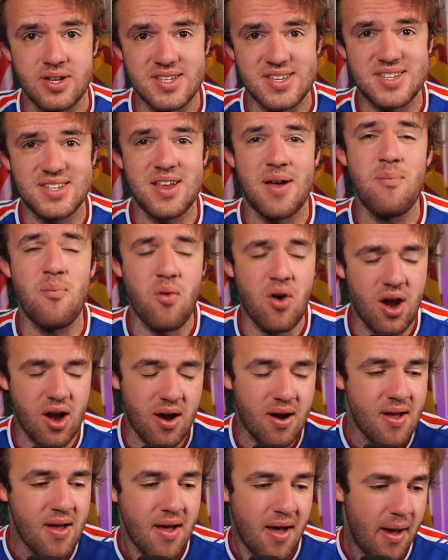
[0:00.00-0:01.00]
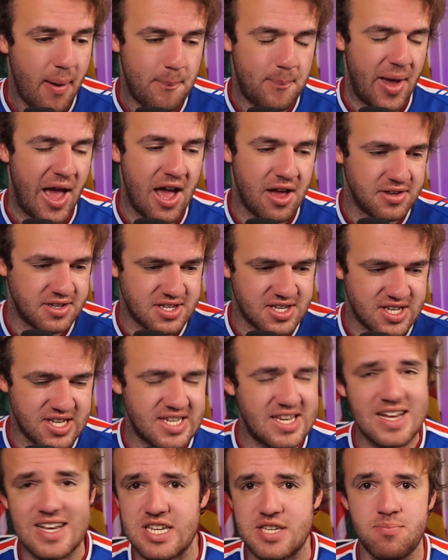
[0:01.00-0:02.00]
And somewhere about
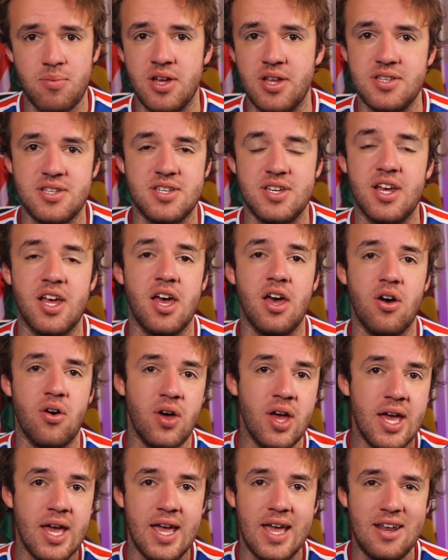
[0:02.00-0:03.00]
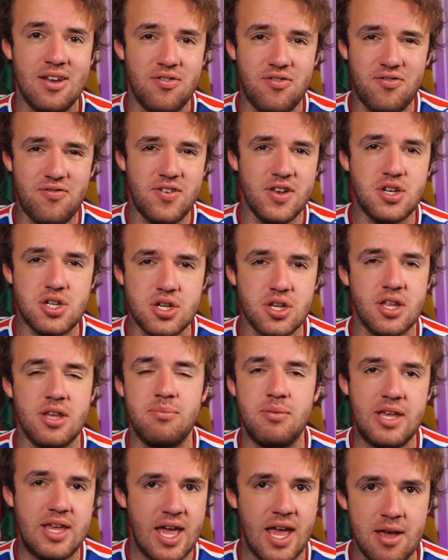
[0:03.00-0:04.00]
6 months ago, it officially
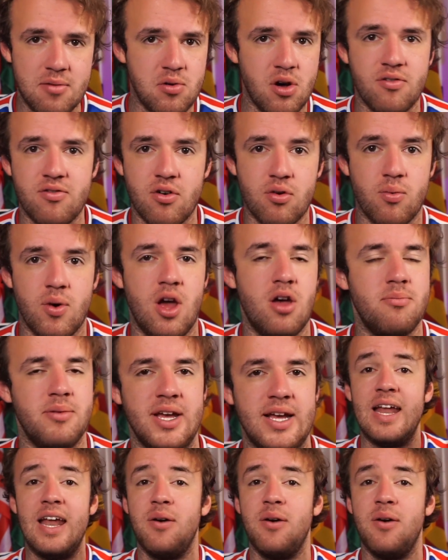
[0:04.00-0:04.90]
became overwhelming.